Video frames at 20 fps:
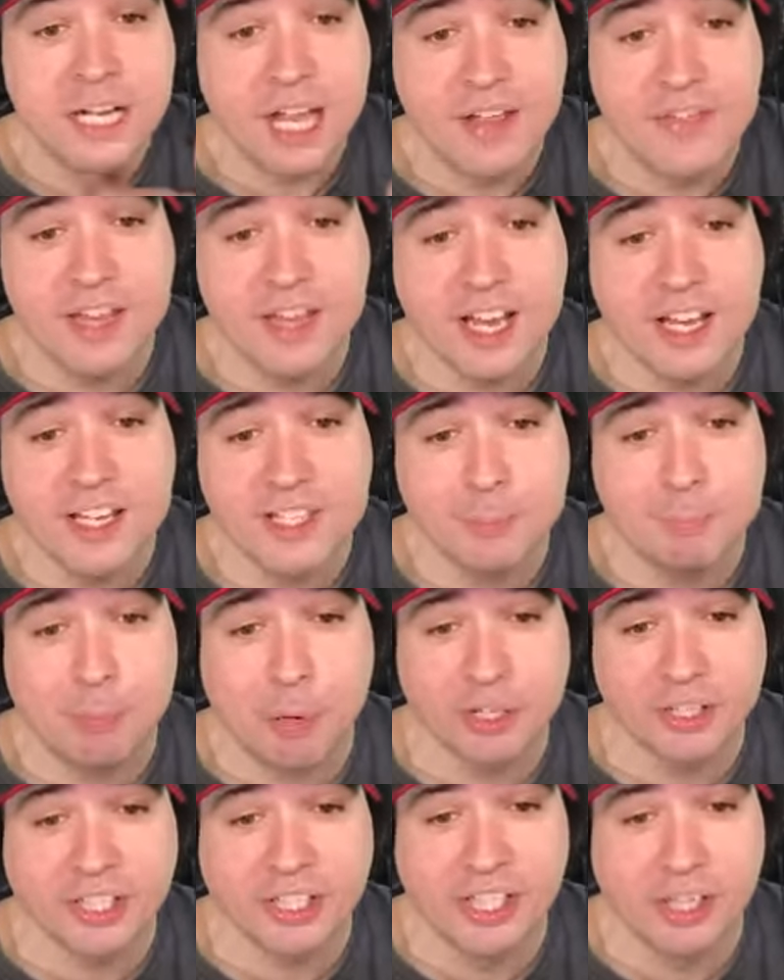And then I
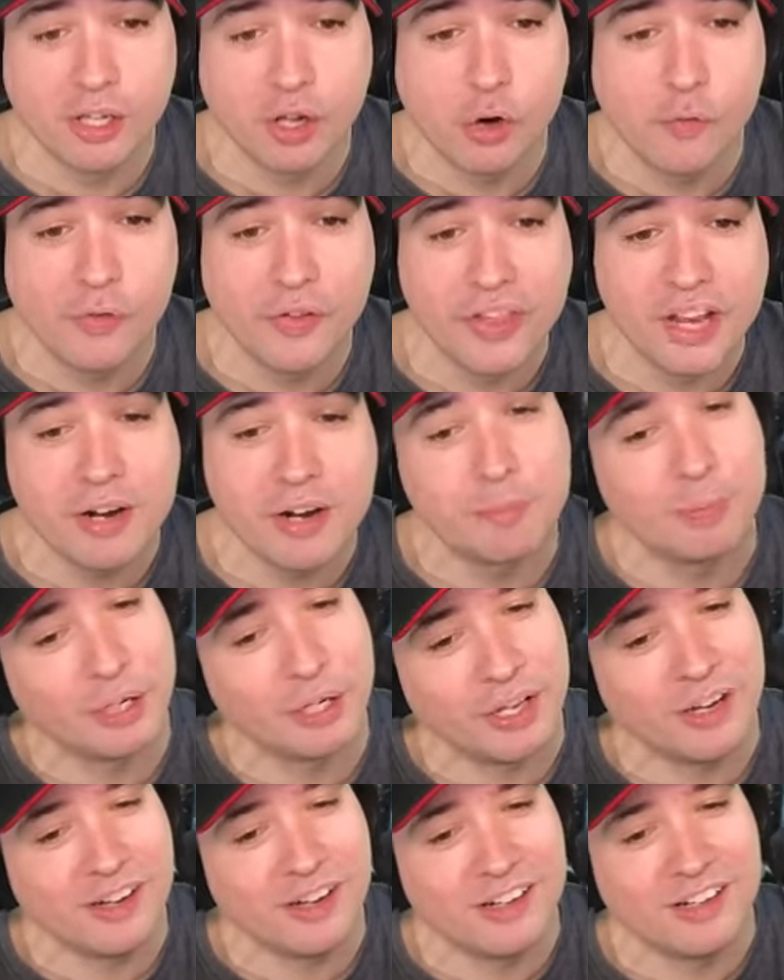spot a kill over there,
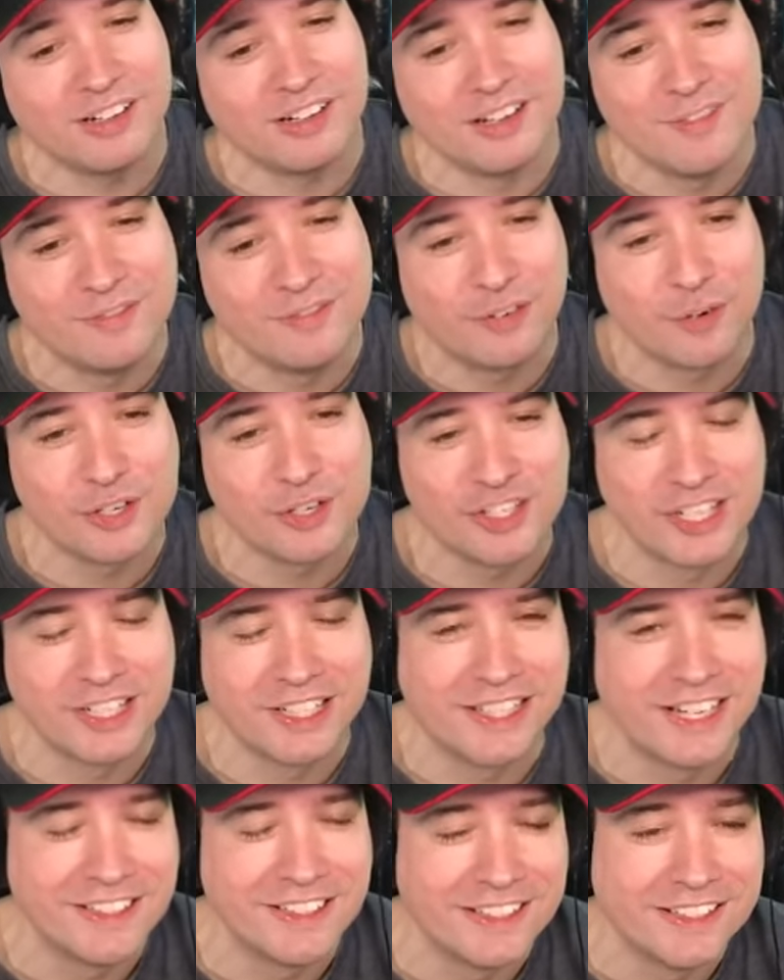but ah, oh,
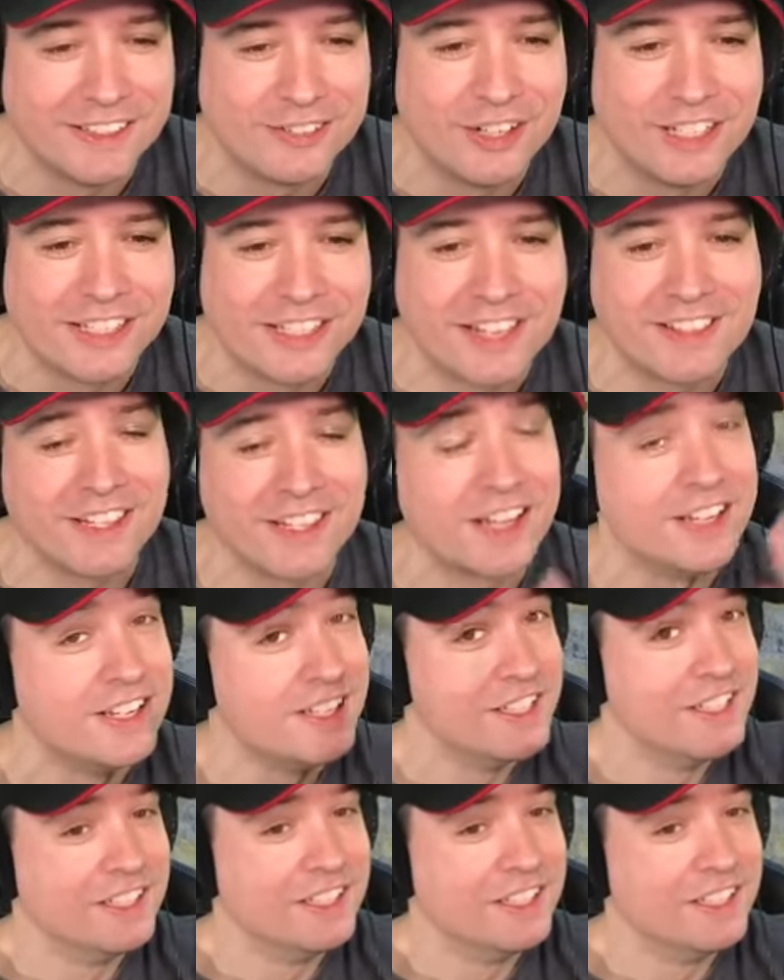unfortunately, I didn't quite get that.